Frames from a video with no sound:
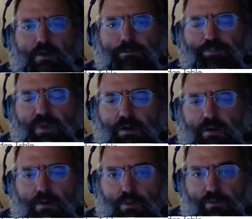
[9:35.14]

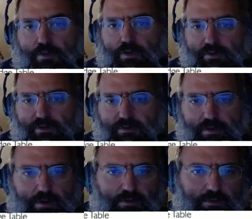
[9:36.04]
or vertices and
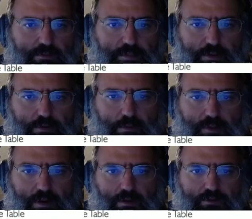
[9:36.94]
edges, pick your
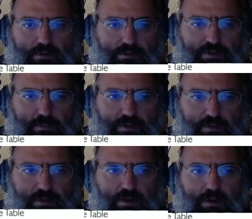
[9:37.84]
terminology, same basic
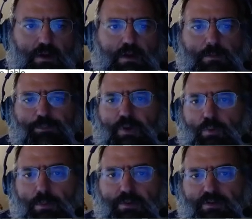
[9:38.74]
thing, that
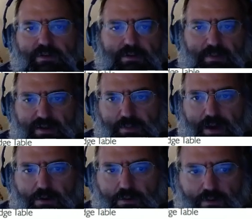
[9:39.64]
represents a
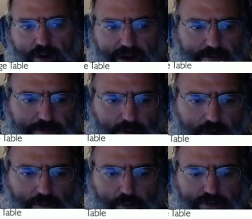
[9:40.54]
mathematical graph
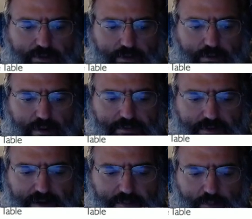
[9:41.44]
on which you
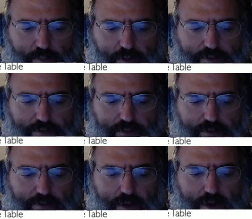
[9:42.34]
oftentimes will want to
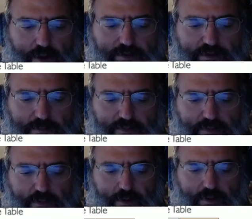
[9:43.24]
do some
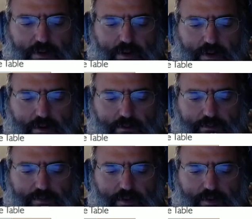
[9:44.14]
sort of